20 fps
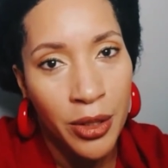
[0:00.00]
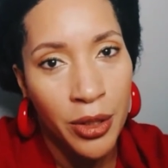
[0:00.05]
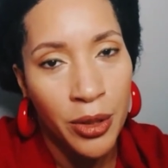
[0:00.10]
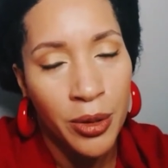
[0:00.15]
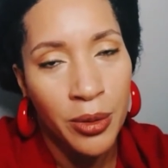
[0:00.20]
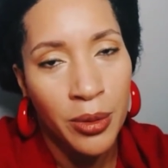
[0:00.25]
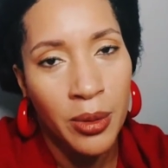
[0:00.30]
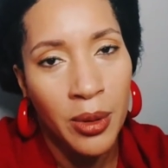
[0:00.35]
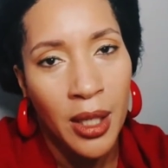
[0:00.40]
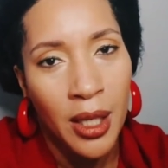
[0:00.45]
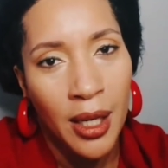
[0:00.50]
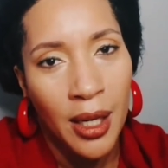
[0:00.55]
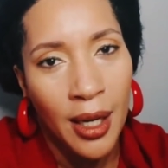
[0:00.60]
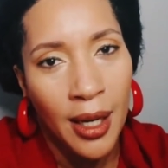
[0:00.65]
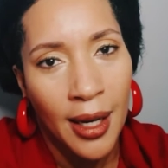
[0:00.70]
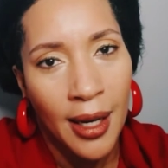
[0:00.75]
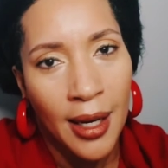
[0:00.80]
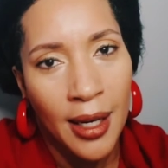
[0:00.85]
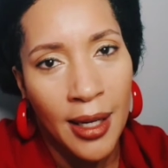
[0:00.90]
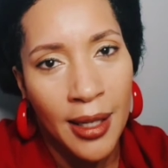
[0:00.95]
I've
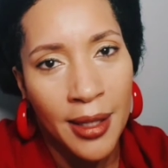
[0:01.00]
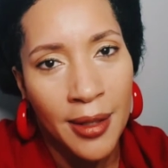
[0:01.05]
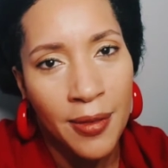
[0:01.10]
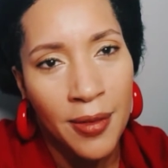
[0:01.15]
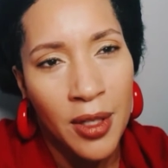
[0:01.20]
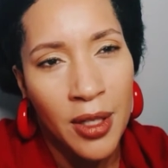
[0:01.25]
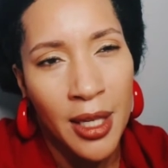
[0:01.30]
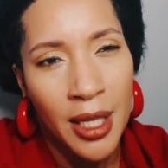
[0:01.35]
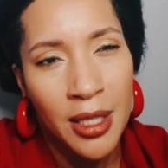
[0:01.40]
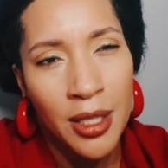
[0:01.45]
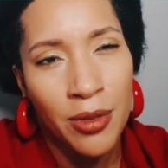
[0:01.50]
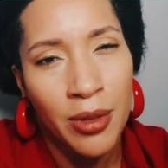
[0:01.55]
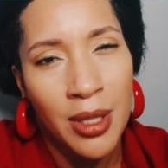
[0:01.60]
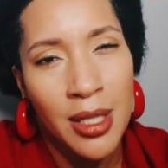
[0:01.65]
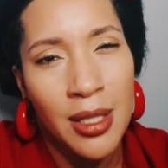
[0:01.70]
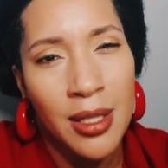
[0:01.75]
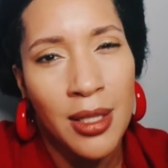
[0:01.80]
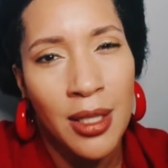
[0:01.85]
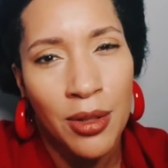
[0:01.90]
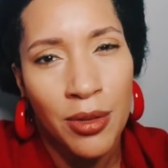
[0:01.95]
yet to really sit through
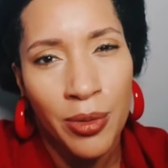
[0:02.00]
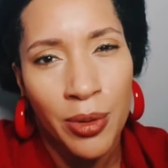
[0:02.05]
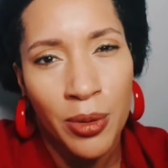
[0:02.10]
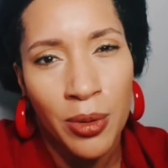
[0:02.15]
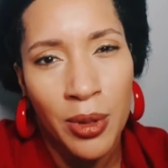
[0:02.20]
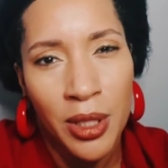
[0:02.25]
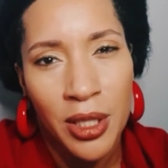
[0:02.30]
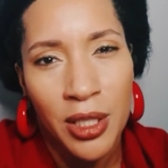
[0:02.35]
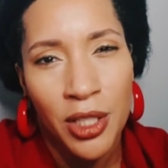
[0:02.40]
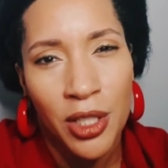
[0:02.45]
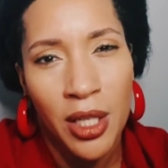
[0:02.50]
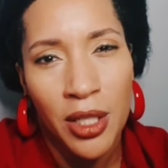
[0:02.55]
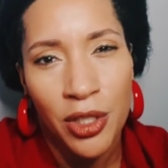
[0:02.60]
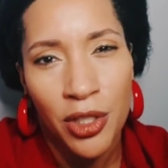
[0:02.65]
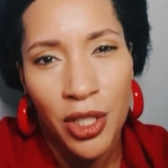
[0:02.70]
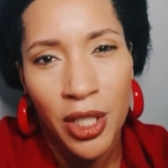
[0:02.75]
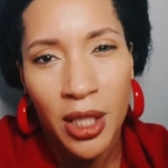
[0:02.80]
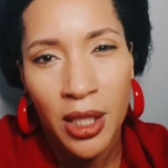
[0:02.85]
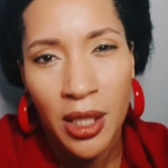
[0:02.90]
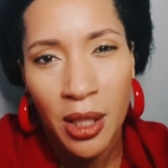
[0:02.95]
a shingling
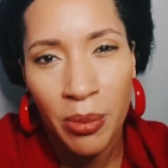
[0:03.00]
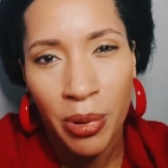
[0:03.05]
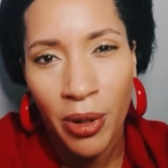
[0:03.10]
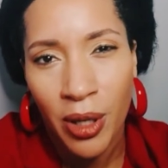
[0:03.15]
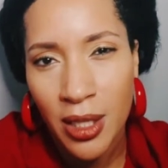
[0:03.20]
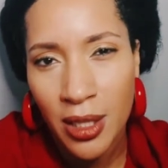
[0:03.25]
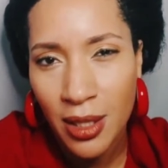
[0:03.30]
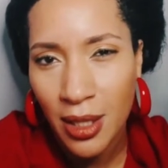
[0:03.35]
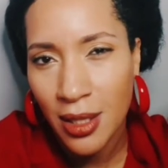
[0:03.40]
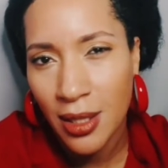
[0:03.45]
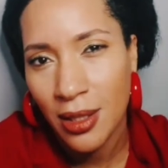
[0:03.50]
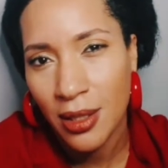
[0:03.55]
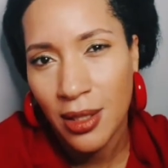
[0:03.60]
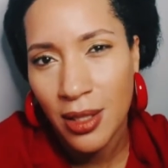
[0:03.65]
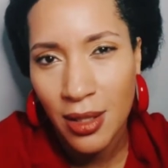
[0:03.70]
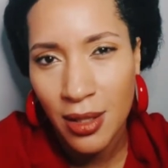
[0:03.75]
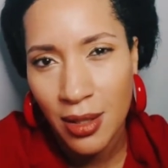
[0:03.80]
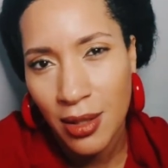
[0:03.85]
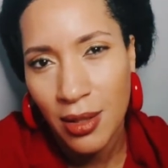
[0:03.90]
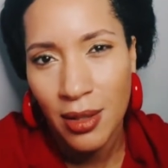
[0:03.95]
process, and just, you know,
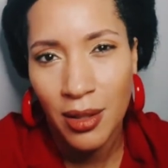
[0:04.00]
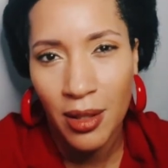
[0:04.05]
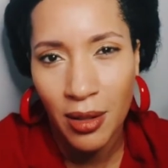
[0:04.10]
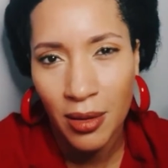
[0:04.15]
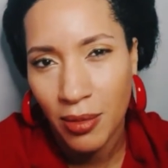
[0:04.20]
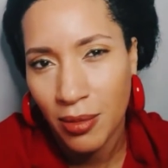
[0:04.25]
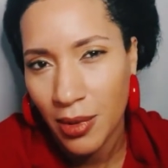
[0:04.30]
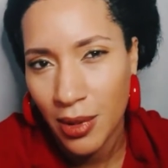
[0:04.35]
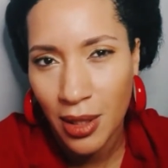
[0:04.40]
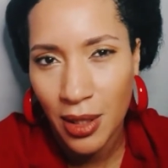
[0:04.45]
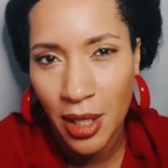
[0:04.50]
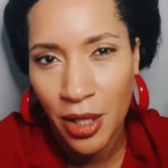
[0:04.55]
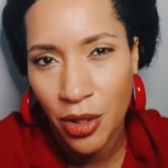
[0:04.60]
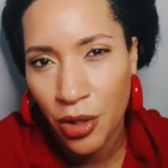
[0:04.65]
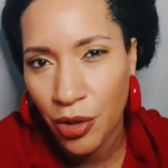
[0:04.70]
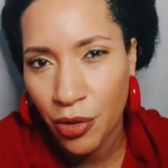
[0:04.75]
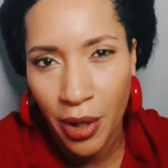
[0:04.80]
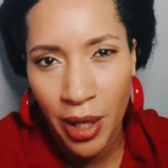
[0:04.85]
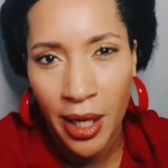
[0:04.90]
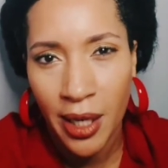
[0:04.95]
each strand, it
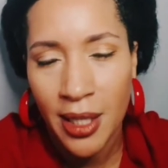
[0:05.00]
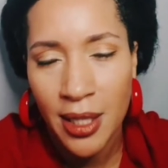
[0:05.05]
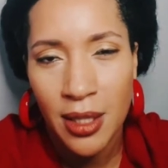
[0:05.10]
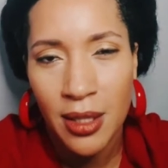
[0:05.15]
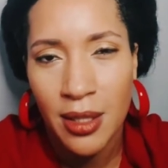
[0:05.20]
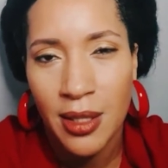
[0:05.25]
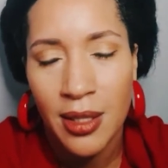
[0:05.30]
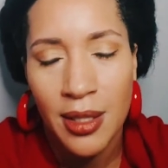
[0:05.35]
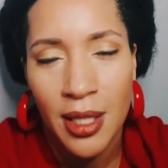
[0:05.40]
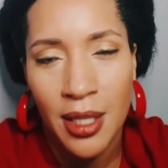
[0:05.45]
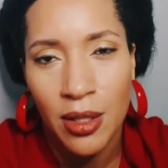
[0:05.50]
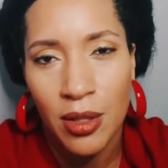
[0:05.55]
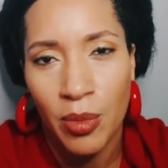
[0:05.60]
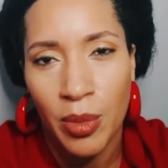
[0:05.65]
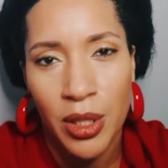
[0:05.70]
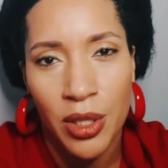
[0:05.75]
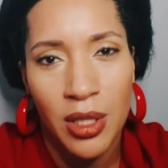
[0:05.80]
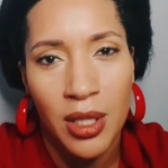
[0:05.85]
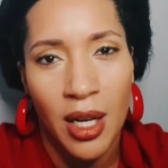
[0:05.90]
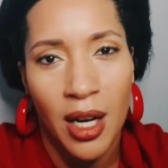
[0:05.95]
just takes so much time.
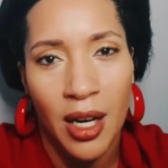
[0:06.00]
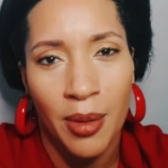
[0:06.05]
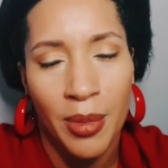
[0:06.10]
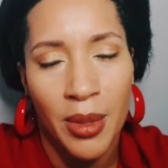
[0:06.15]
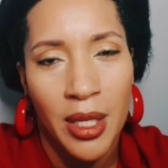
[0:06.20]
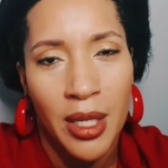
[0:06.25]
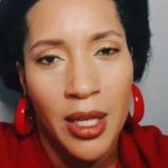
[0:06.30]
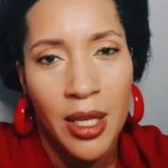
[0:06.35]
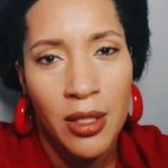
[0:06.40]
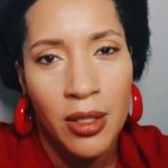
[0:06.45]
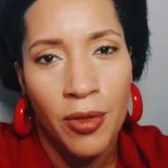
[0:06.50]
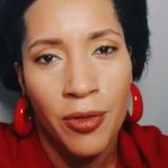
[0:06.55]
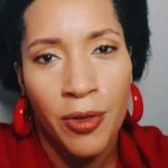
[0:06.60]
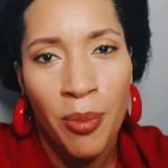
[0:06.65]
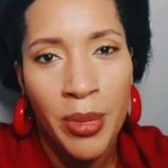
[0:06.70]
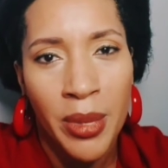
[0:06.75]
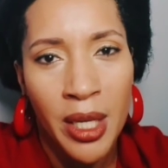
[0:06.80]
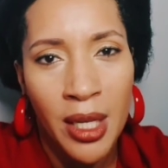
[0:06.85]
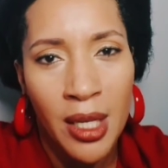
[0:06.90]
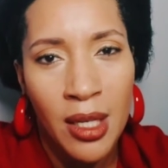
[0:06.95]
So for me,
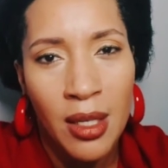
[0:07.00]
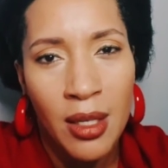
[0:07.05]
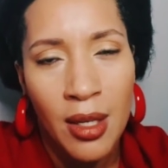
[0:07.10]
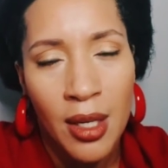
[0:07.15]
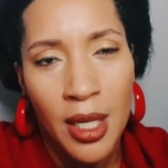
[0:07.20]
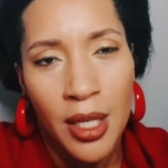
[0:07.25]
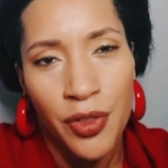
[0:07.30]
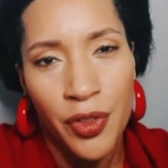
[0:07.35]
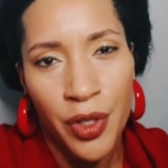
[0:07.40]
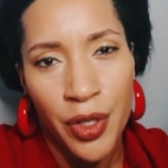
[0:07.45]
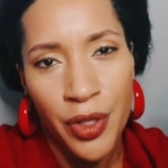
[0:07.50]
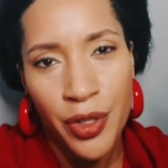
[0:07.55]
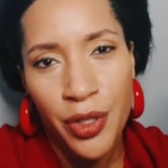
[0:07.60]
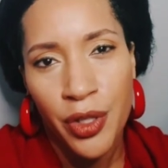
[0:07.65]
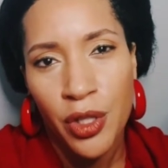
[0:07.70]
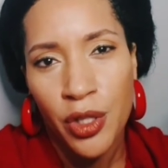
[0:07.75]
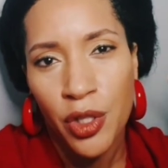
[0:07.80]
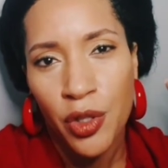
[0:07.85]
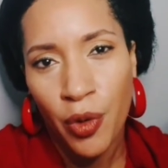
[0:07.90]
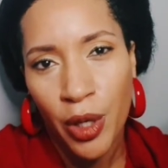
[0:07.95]
just scrunching
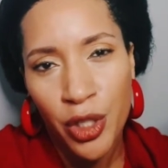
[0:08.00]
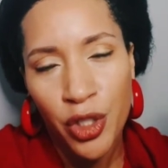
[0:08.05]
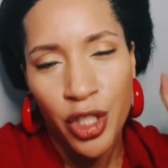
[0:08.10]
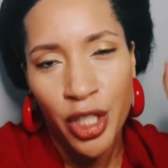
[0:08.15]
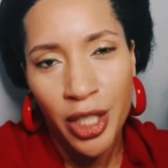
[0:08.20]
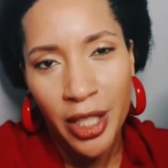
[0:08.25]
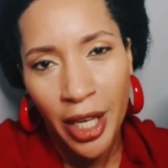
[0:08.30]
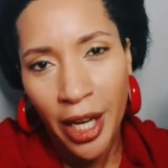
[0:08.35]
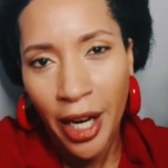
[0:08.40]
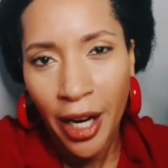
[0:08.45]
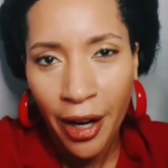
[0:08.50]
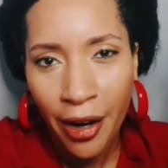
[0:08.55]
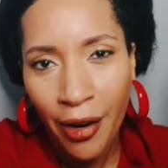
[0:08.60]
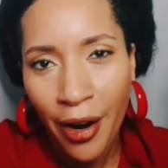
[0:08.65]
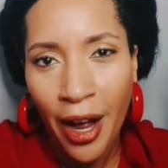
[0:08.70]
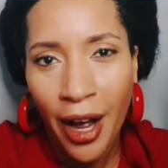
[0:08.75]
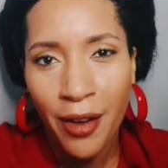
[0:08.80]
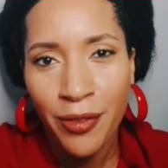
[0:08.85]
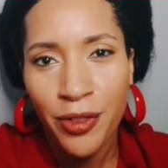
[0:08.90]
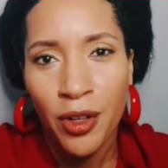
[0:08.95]
the hair after I've
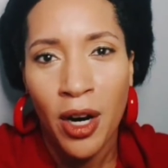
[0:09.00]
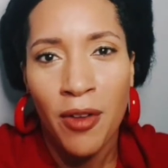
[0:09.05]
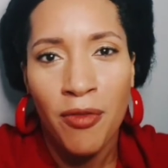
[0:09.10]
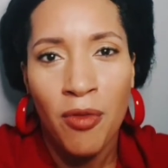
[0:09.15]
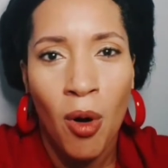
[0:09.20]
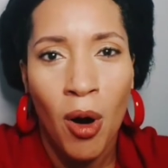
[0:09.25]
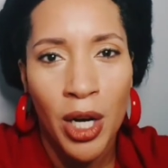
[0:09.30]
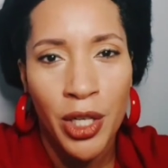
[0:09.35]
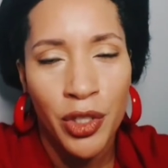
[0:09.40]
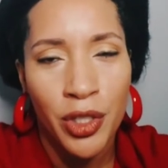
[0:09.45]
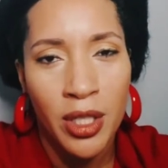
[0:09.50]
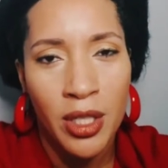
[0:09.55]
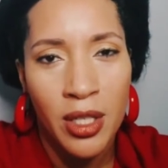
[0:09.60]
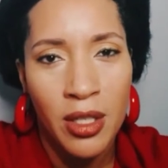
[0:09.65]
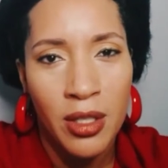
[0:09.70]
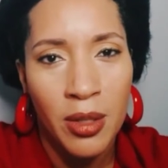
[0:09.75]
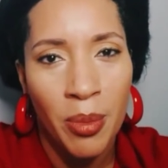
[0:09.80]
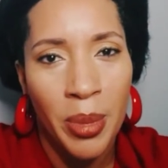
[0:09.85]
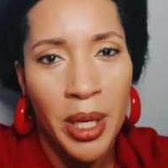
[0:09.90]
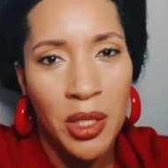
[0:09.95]
washed it is the best way
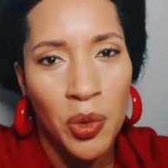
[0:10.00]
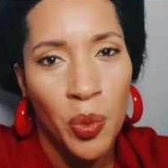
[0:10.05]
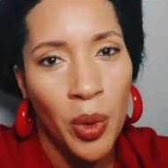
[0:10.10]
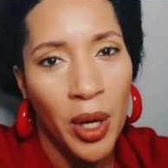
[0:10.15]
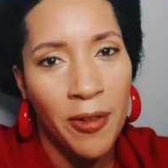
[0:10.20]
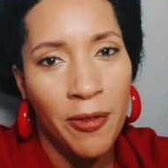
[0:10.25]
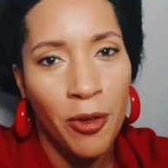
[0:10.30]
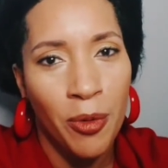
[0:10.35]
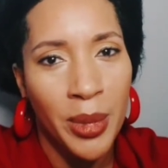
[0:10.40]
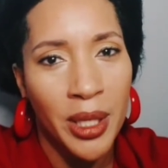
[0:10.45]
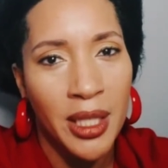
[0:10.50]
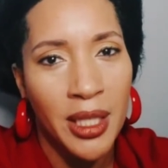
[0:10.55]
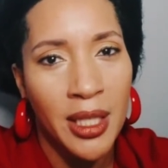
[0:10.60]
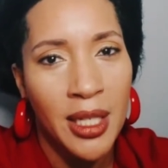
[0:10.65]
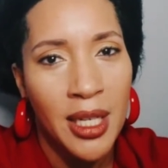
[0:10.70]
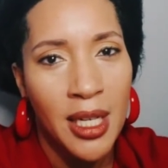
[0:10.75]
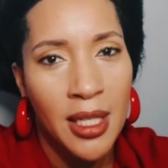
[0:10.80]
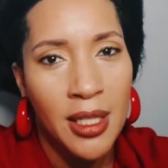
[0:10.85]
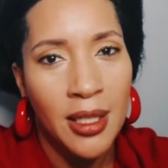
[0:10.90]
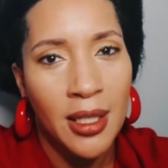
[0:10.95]
for me to get through it
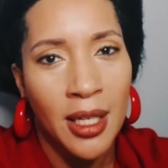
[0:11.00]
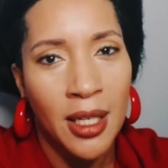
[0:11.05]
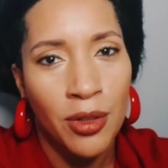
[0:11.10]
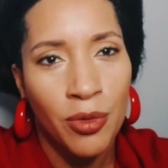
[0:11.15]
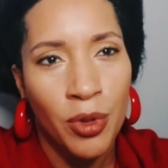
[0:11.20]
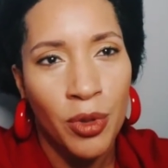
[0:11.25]
fast.